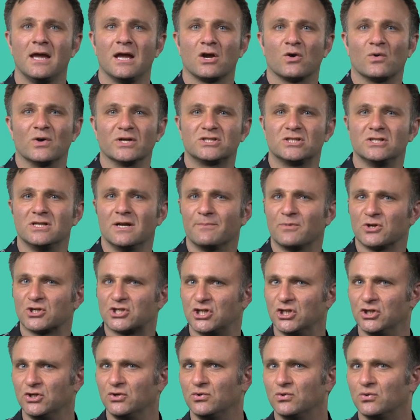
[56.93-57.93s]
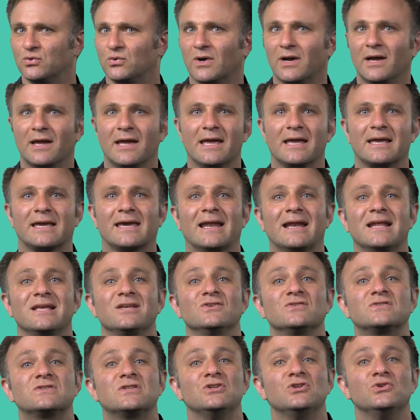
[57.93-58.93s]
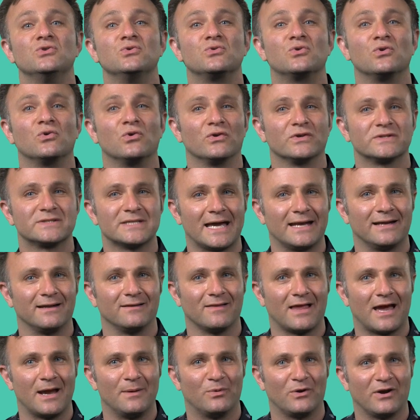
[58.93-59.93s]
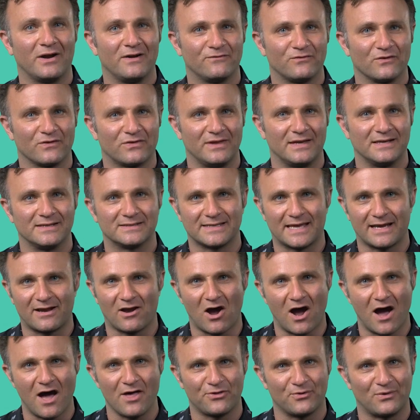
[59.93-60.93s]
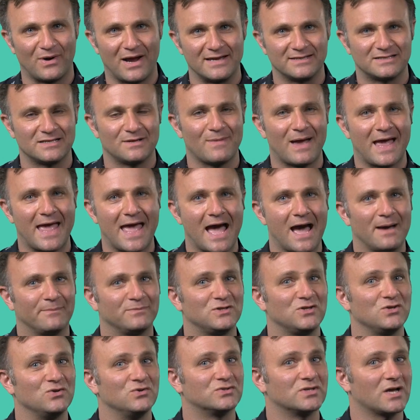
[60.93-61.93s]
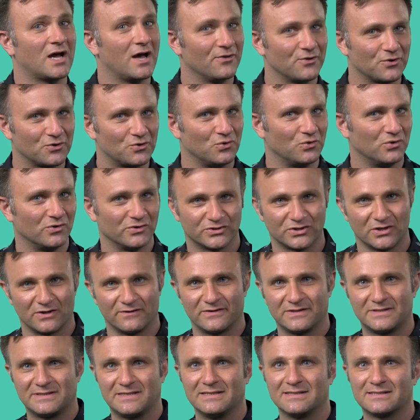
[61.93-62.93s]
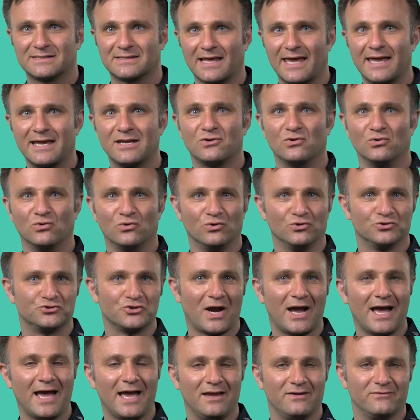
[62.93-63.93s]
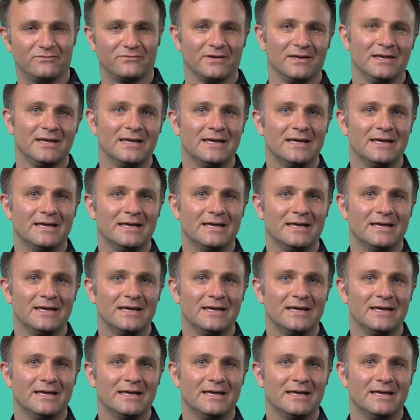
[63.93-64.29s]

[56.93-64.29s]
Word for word: Question number two. Can I use the new Google Sign-in library for things like authorizing my app to use other Google services like Google Drive?